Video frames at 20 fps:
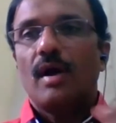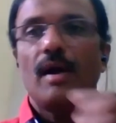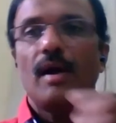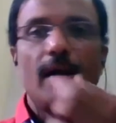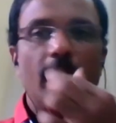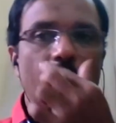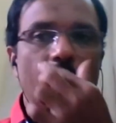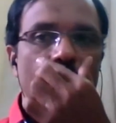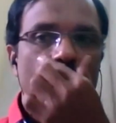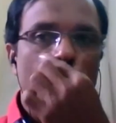
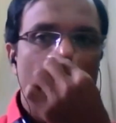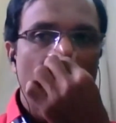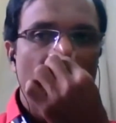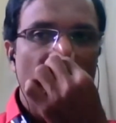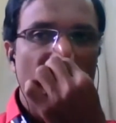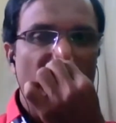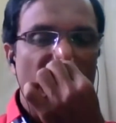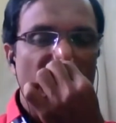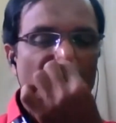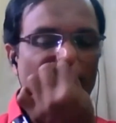So
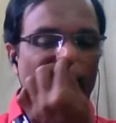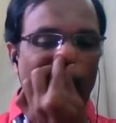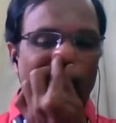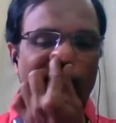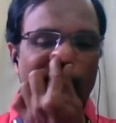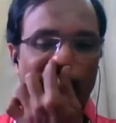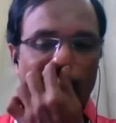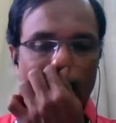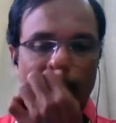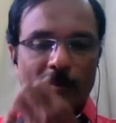already we know
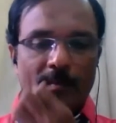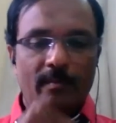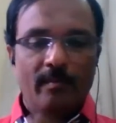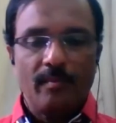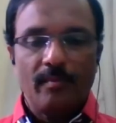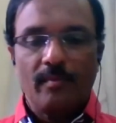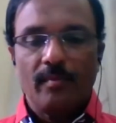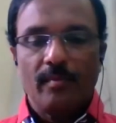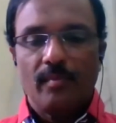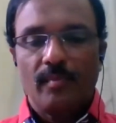very well
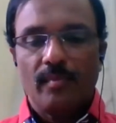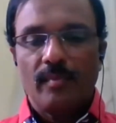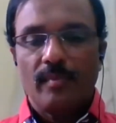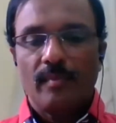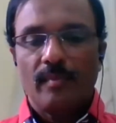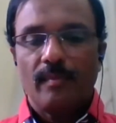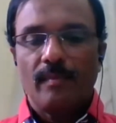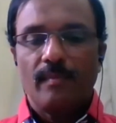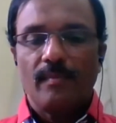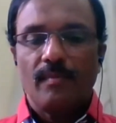
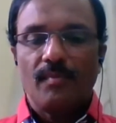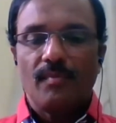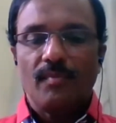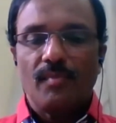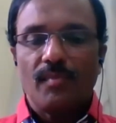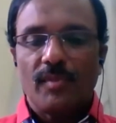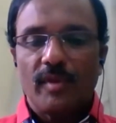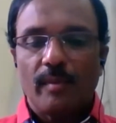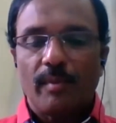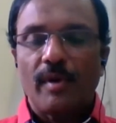
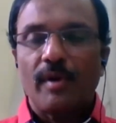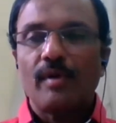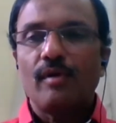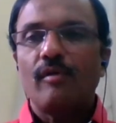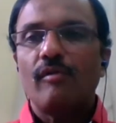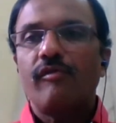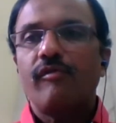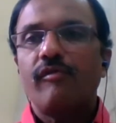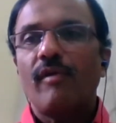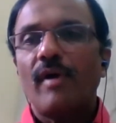the
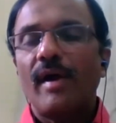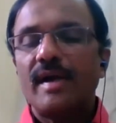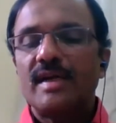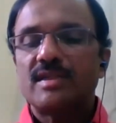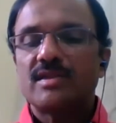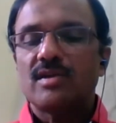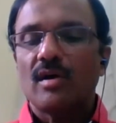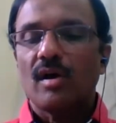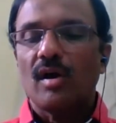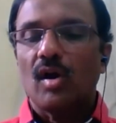
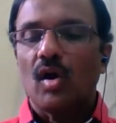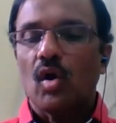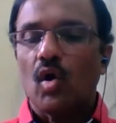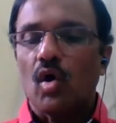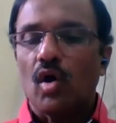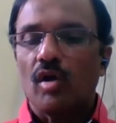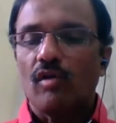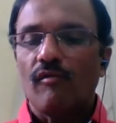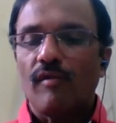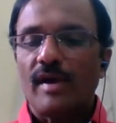bryophytes are
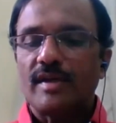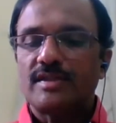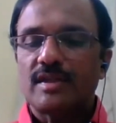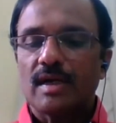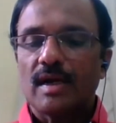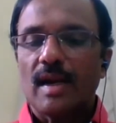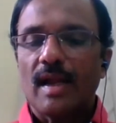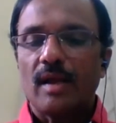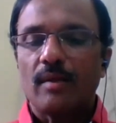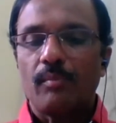
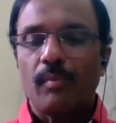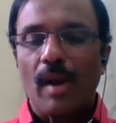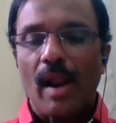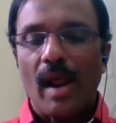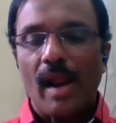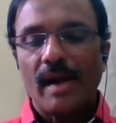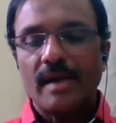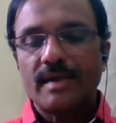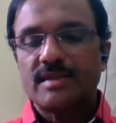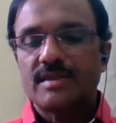non-vesicular
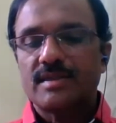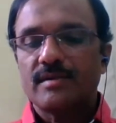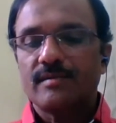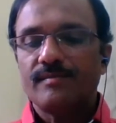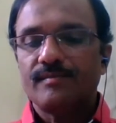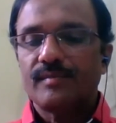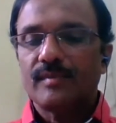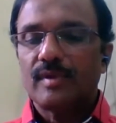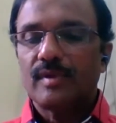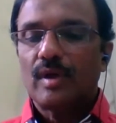plants
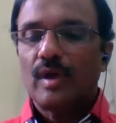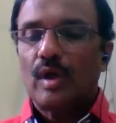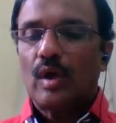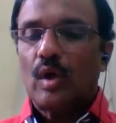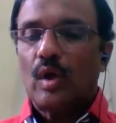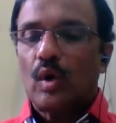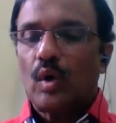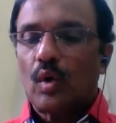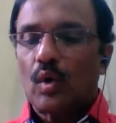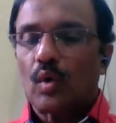
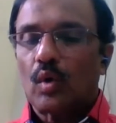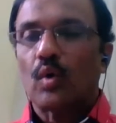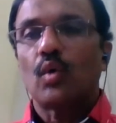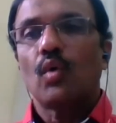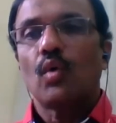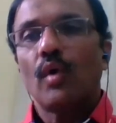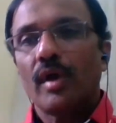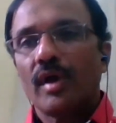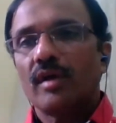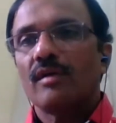
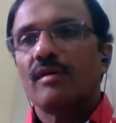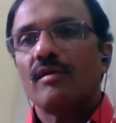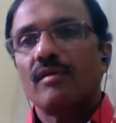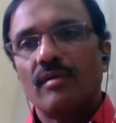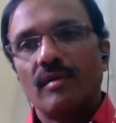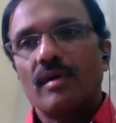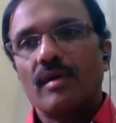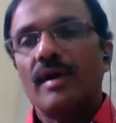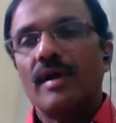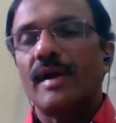growing.
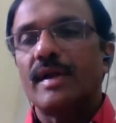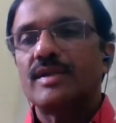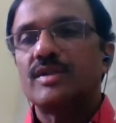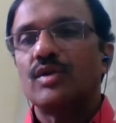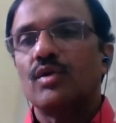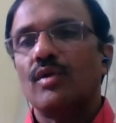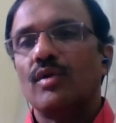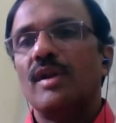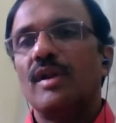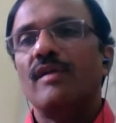It is
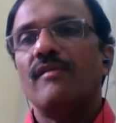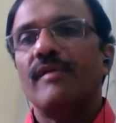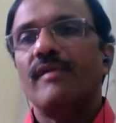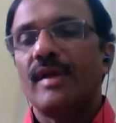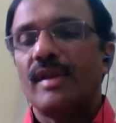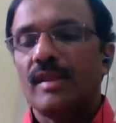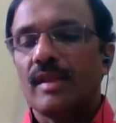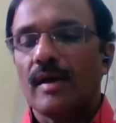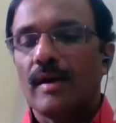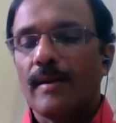only
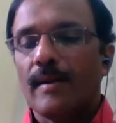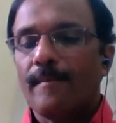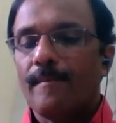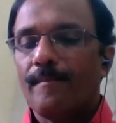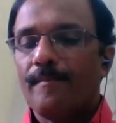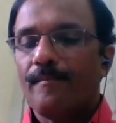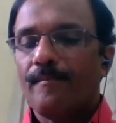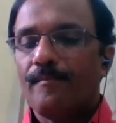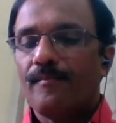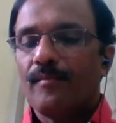where the
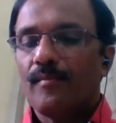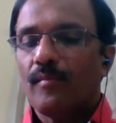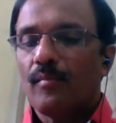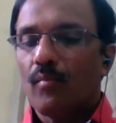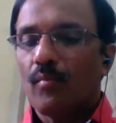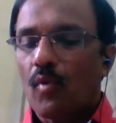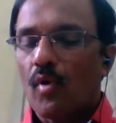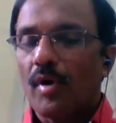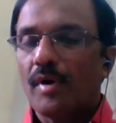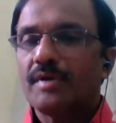
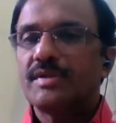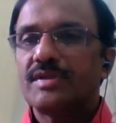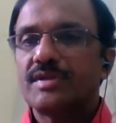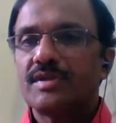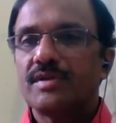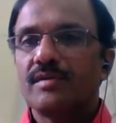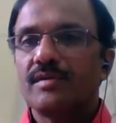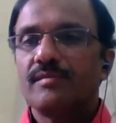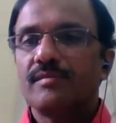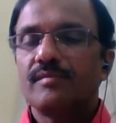
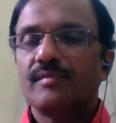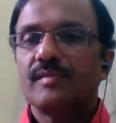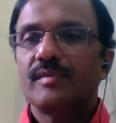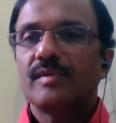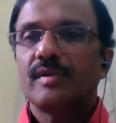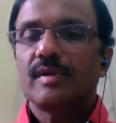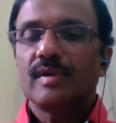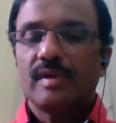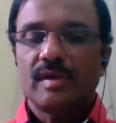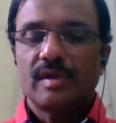moist,
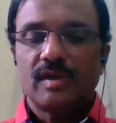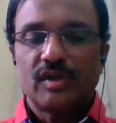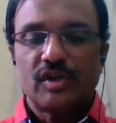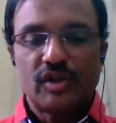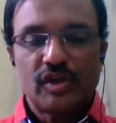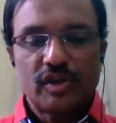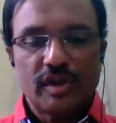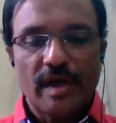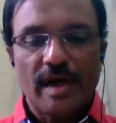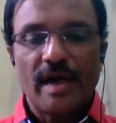
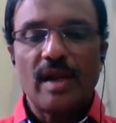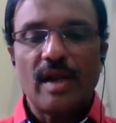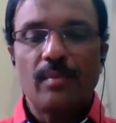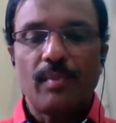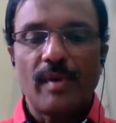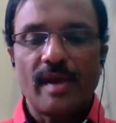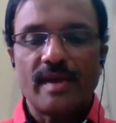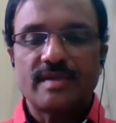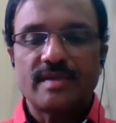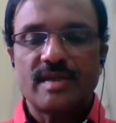shady
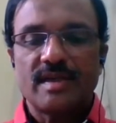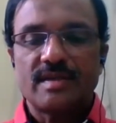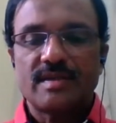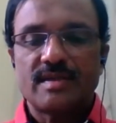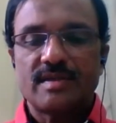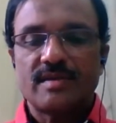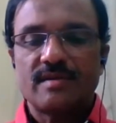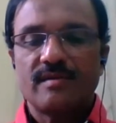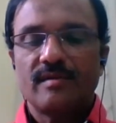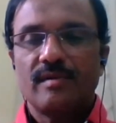
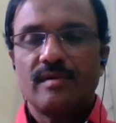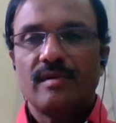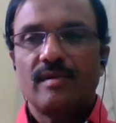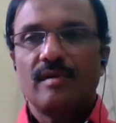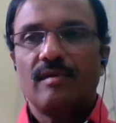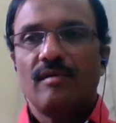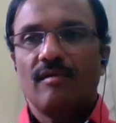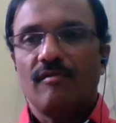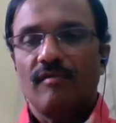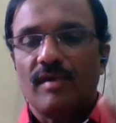places,
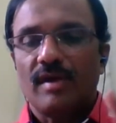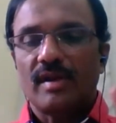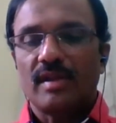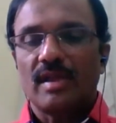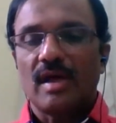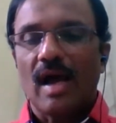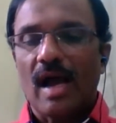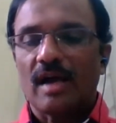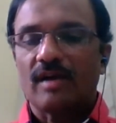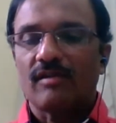where
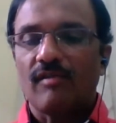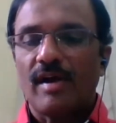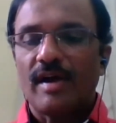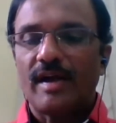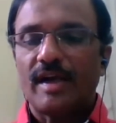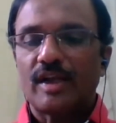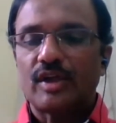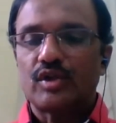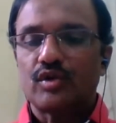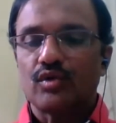the
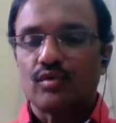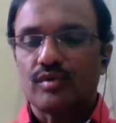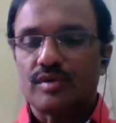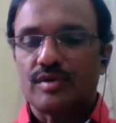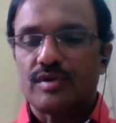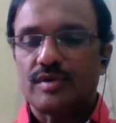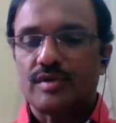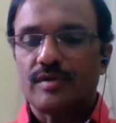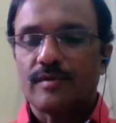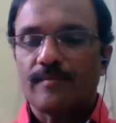aquatic
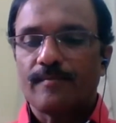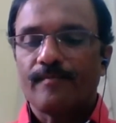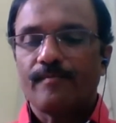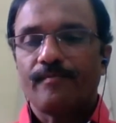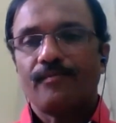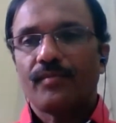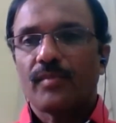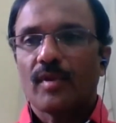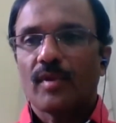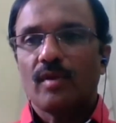zones.
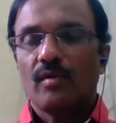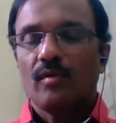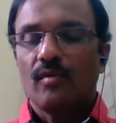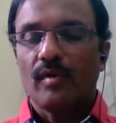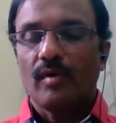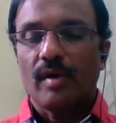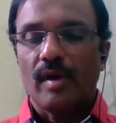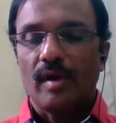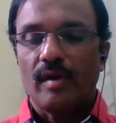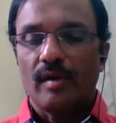
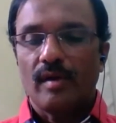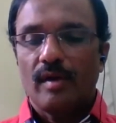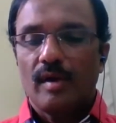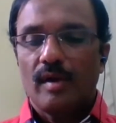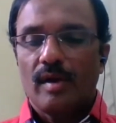Okay.